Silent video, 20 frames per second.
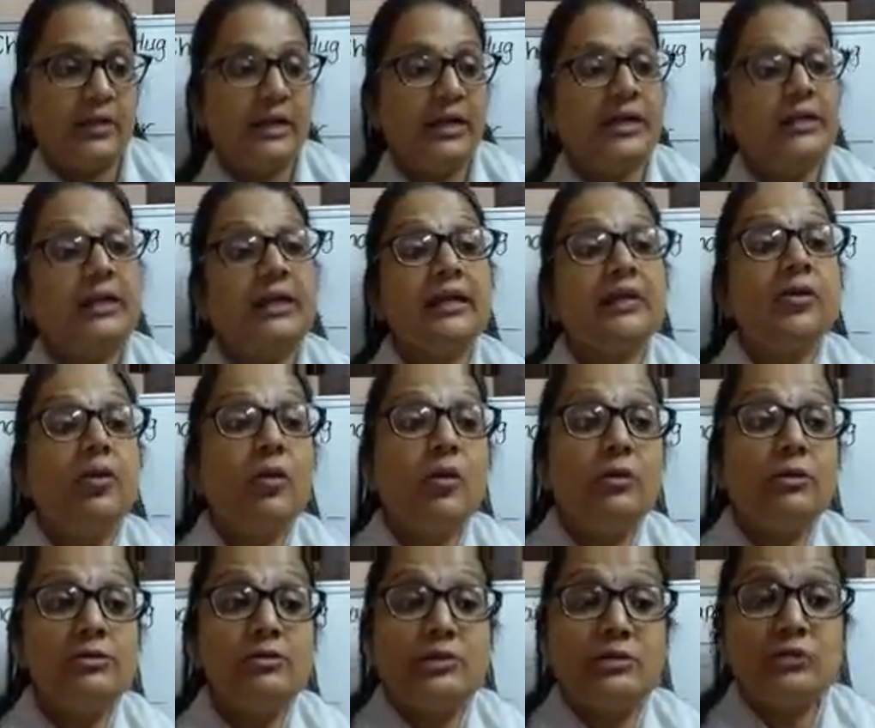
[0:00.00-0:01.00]
It can
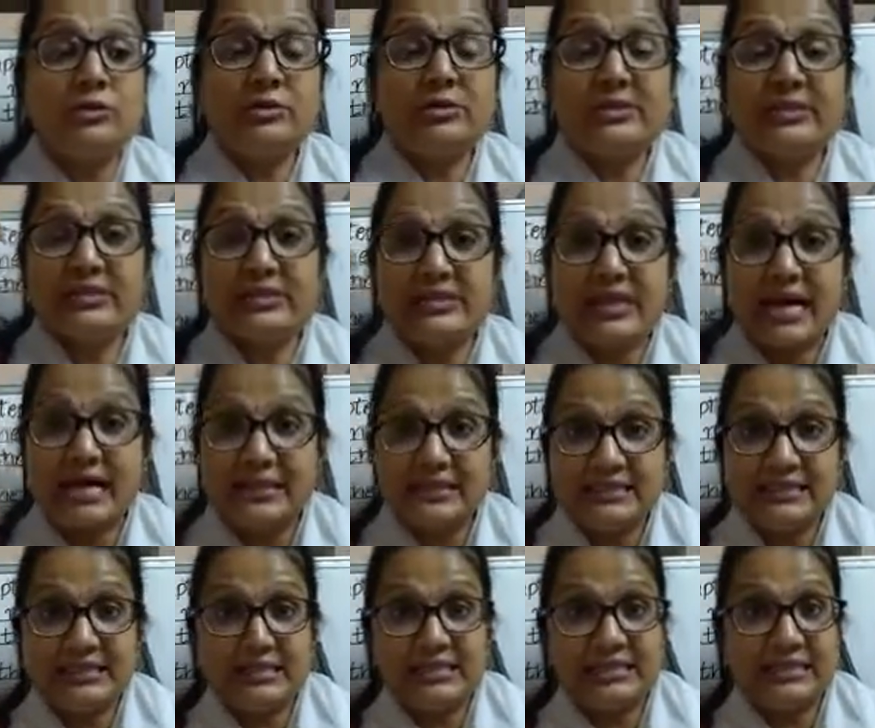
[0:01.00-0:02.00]
also
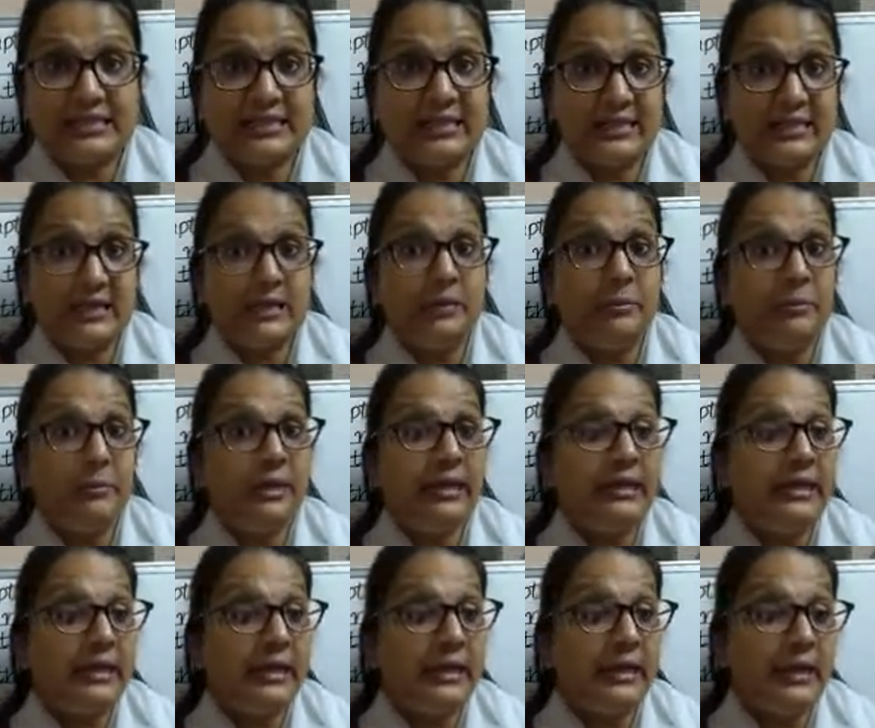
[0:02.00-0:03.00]
stand still in
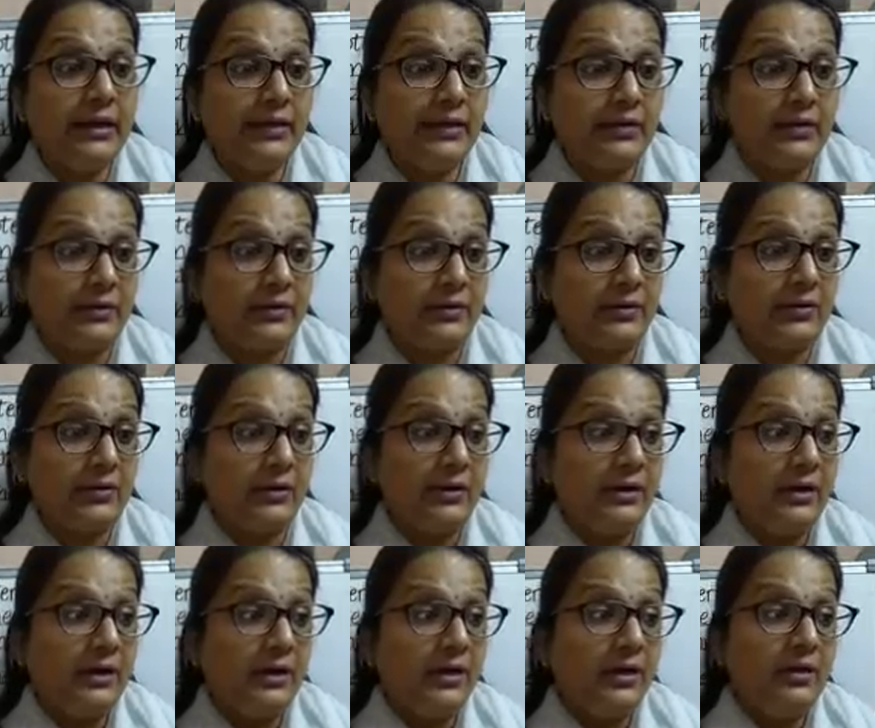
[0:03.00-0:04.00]
mid-air,
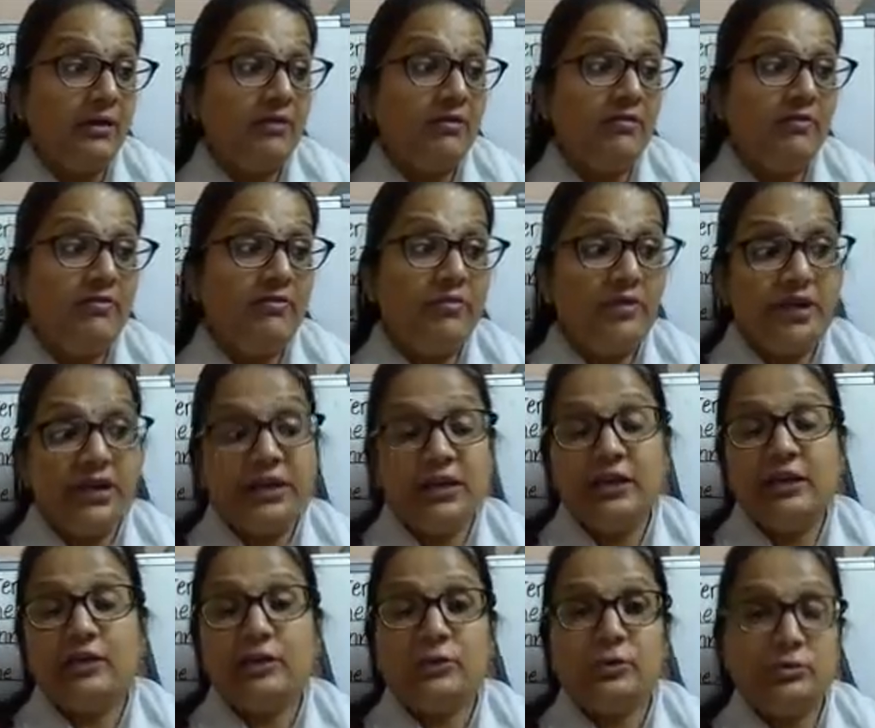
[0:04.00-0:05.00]

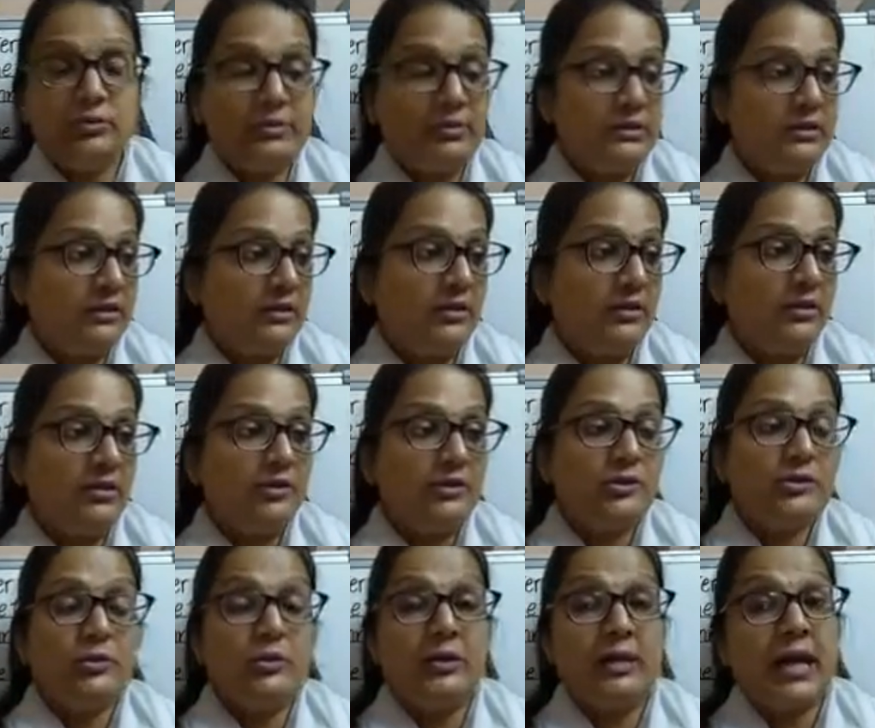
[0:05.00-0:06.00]
very close
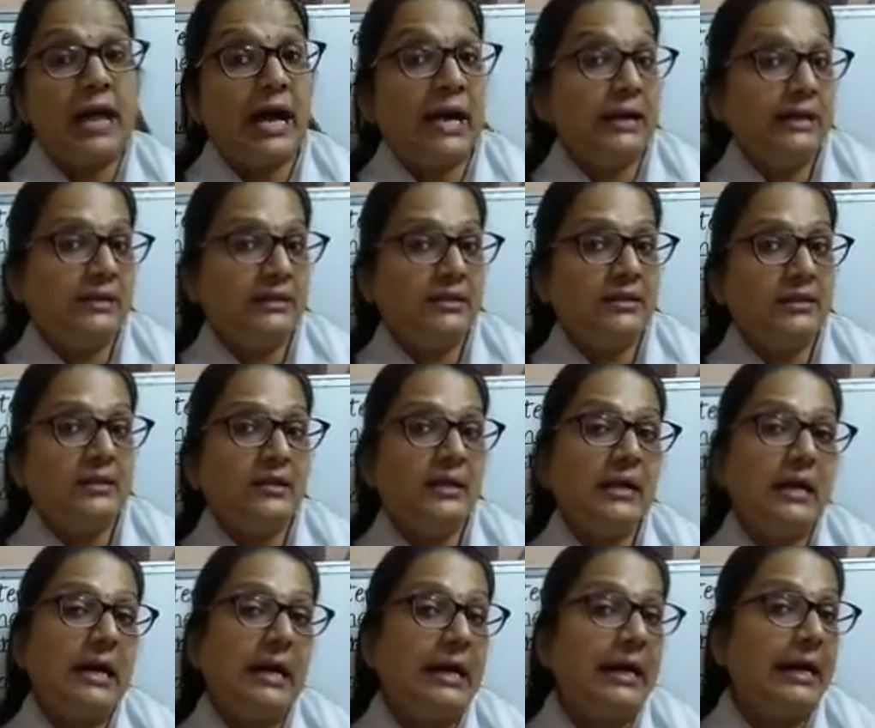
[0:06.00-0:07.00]
to land
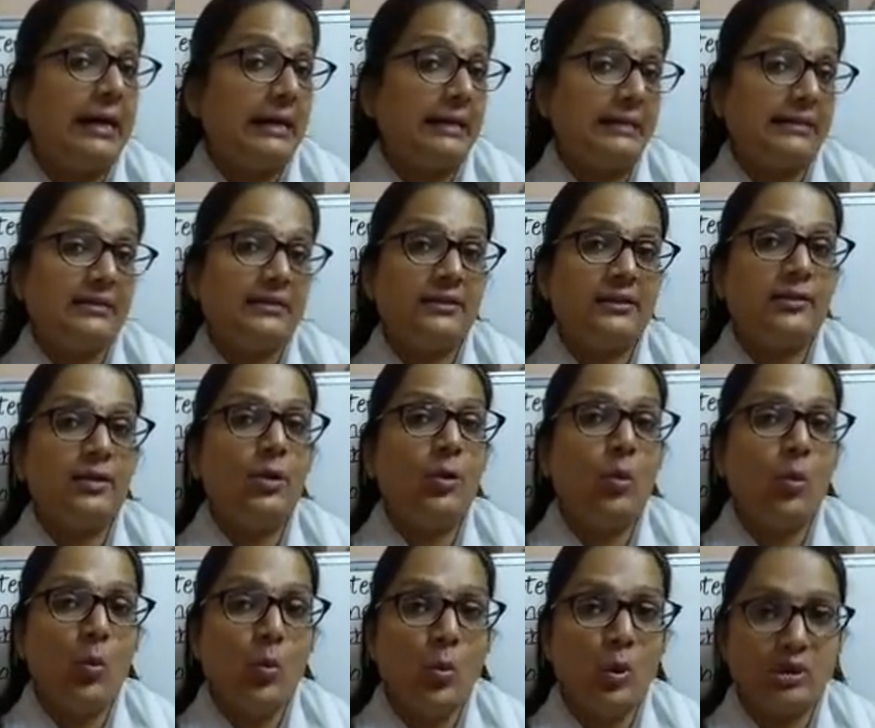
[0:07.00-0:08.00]
and
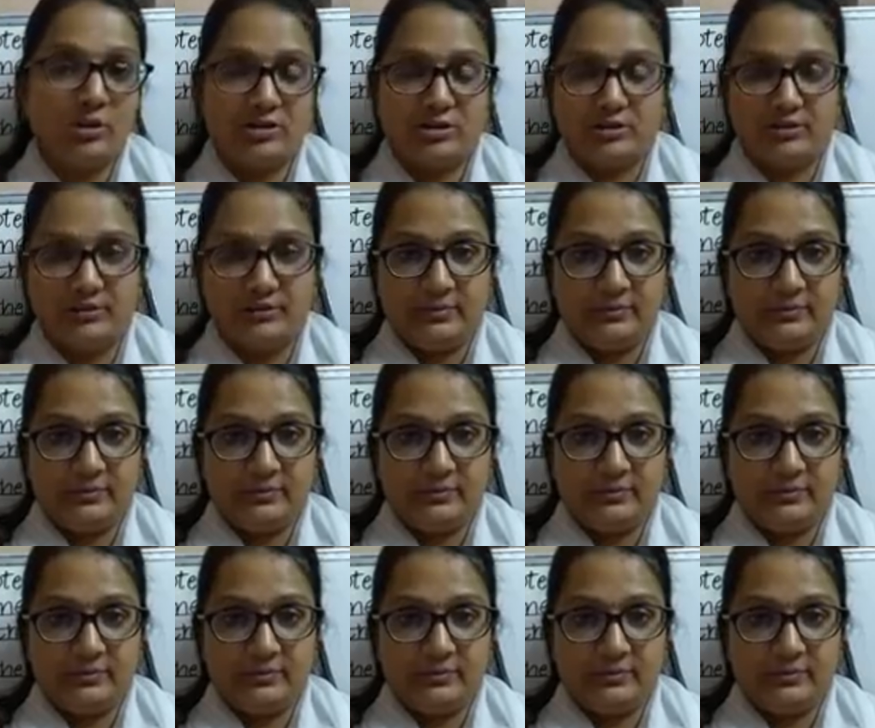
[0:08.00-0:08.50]
water.